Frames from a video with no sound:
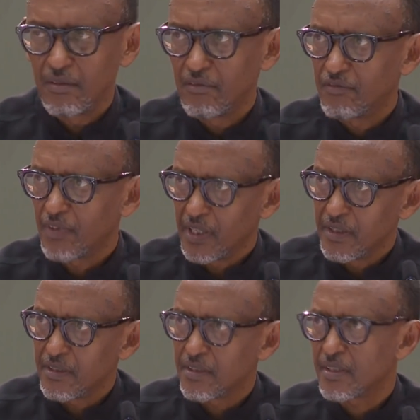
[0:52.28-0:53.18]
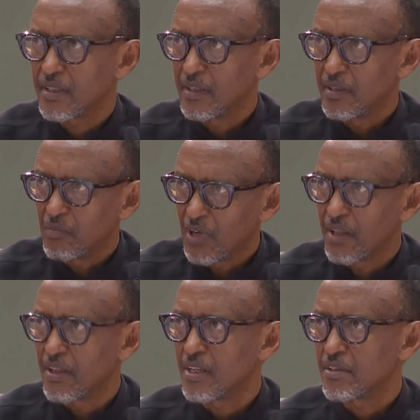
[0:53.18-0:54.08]
friends and
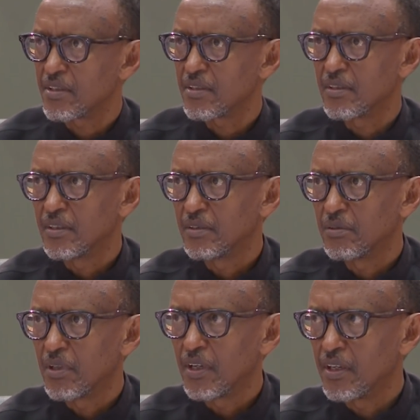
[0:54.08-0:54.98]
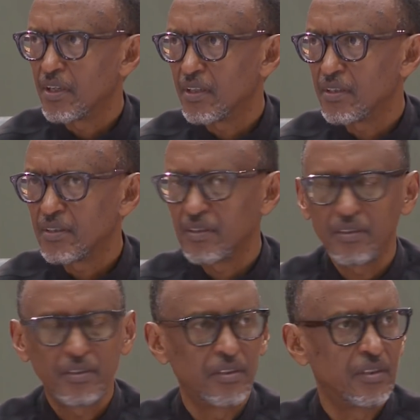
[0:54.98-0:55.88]
brothers who are here,
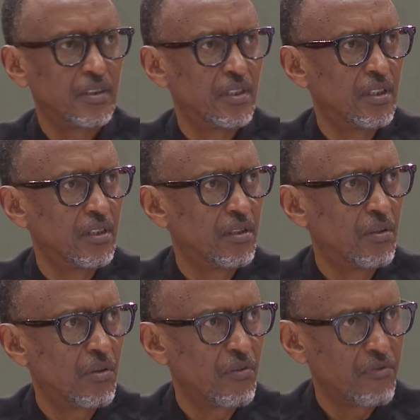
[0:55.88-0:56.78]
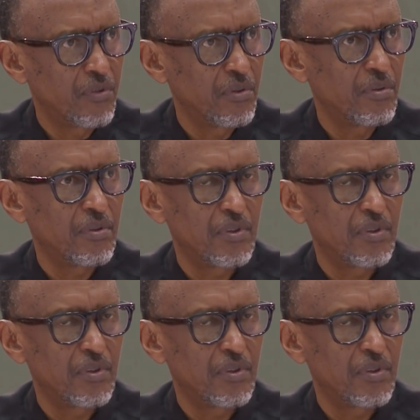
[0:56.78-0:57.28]
all of you,